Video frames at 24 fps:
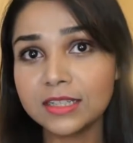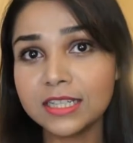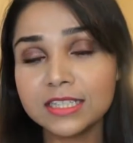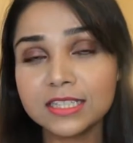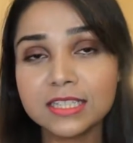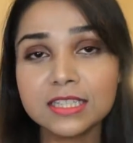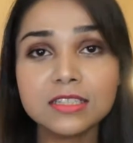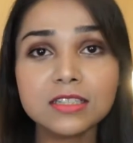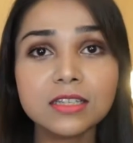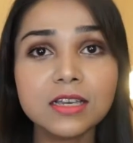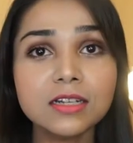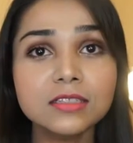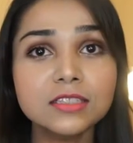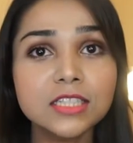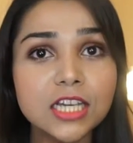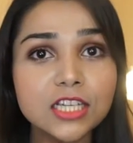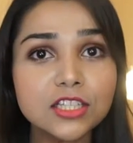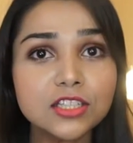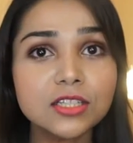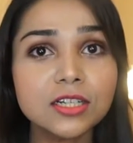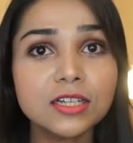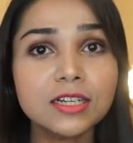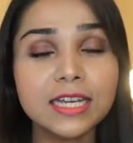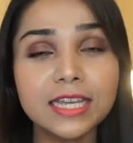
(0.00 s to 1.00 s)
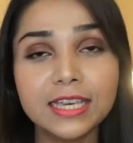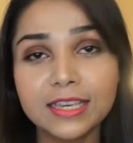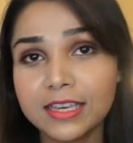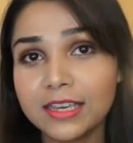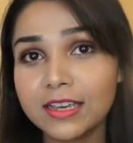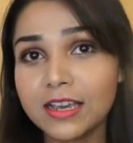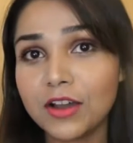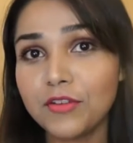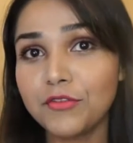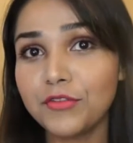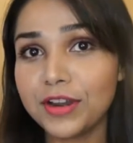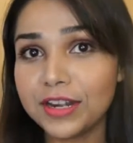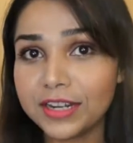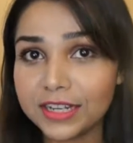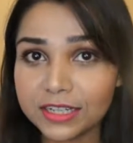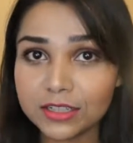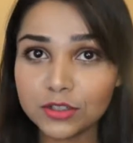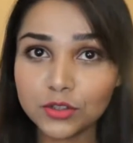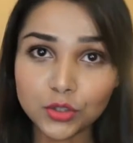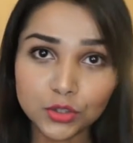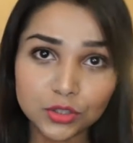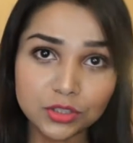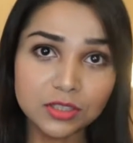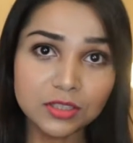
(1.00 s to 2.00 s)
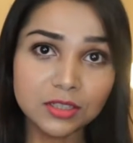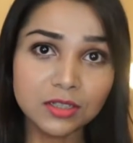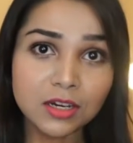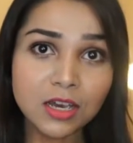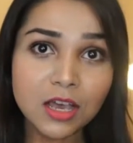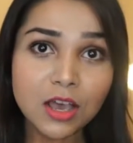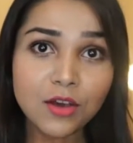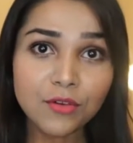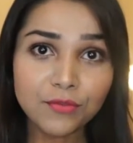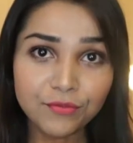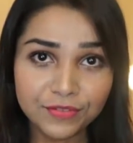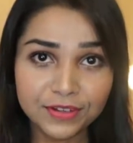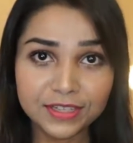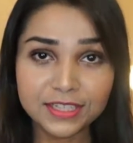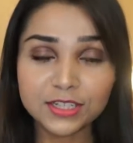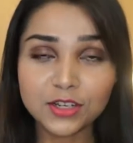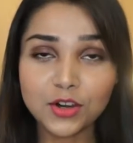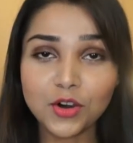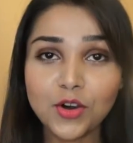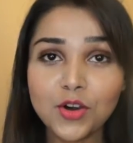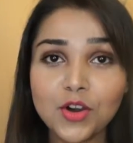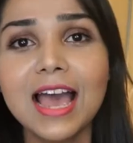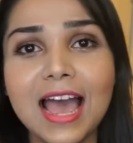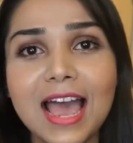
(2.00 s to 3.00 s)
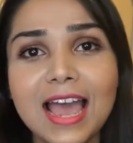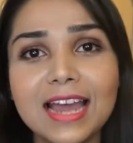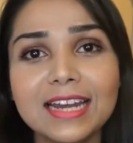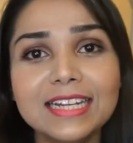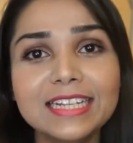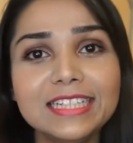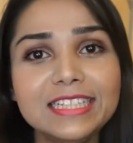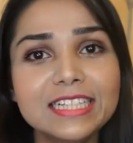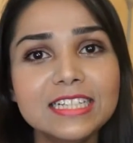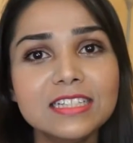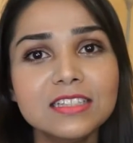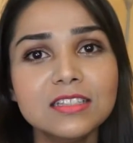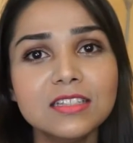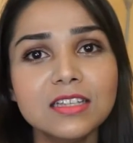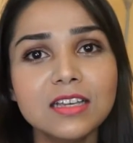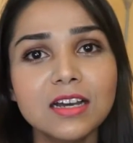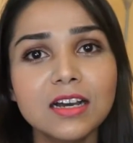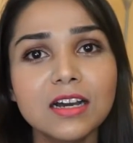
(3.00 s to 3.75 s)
This is just clicking a very good video and it is